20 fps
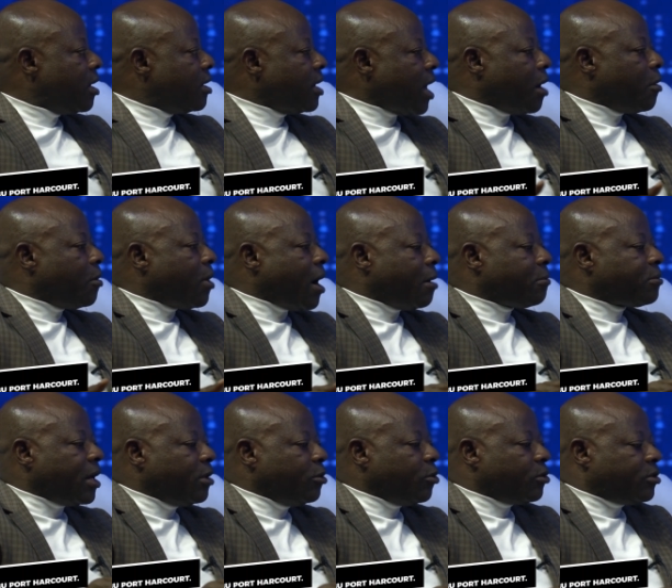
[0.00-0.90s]
Now, I'm
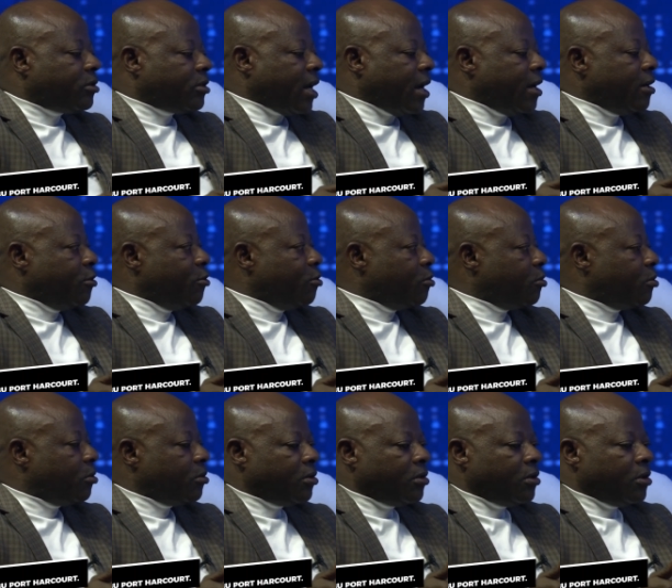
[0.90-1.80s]
trying to tell
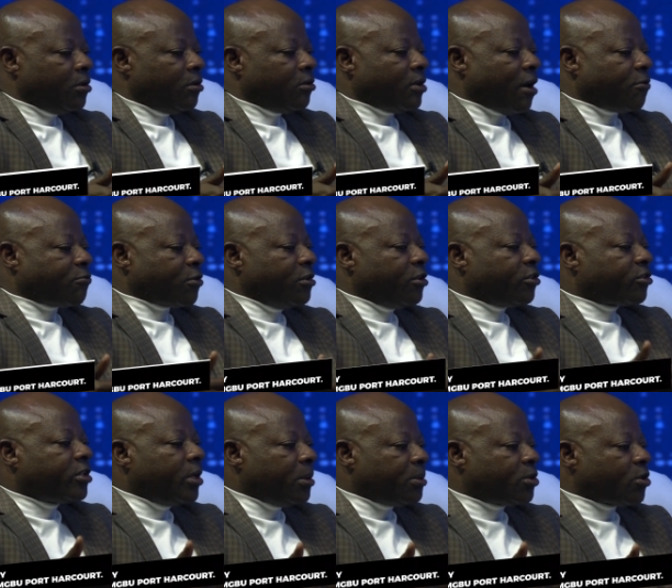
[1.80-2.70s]
you that from the
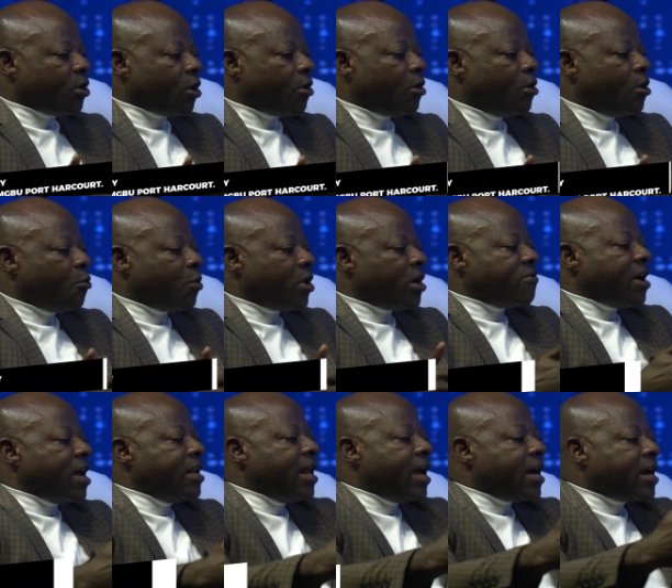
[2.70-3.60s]
scripture,
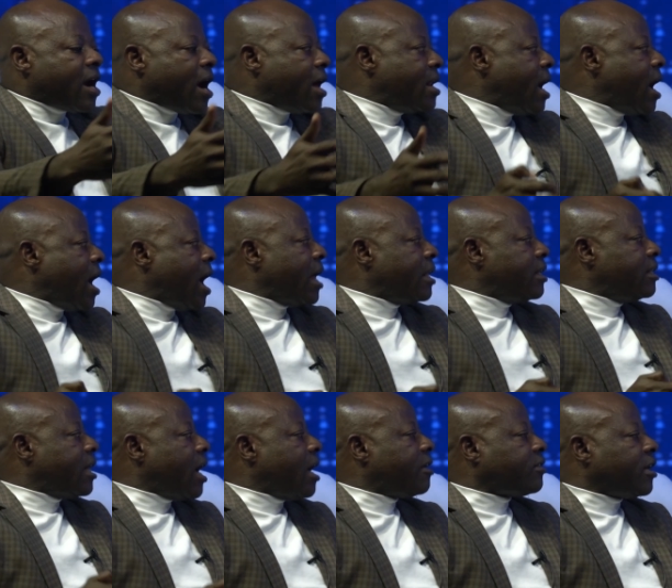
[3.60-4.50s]
whenever they gather
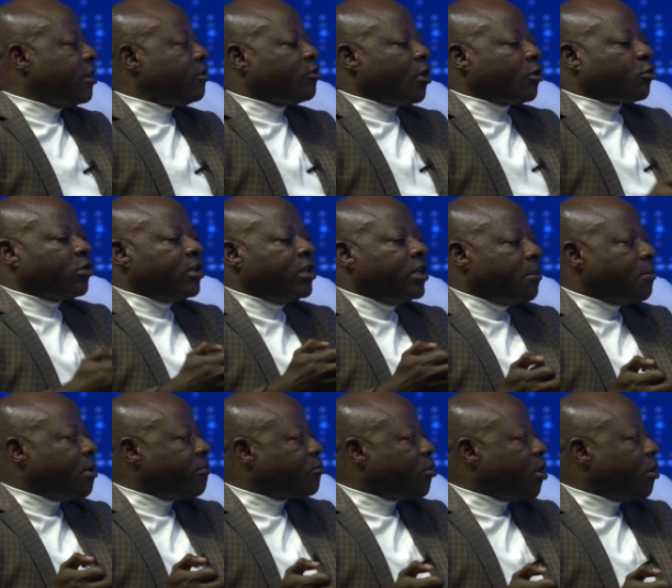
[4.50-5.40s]
and dance, it's not to the
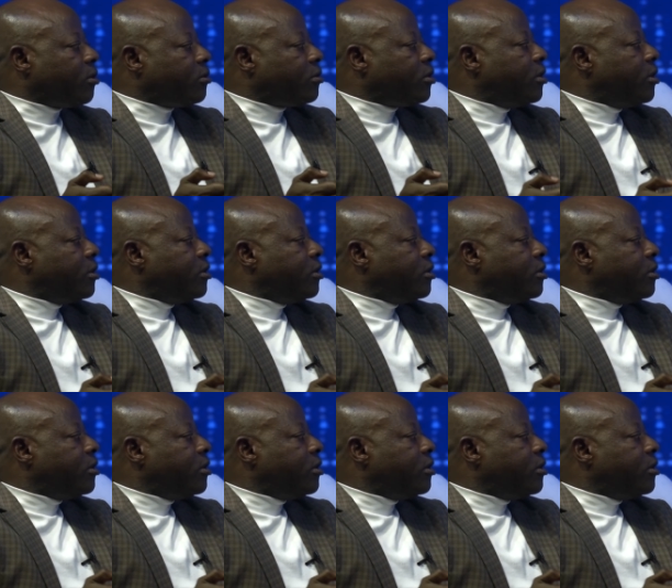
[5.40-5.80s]
name of God,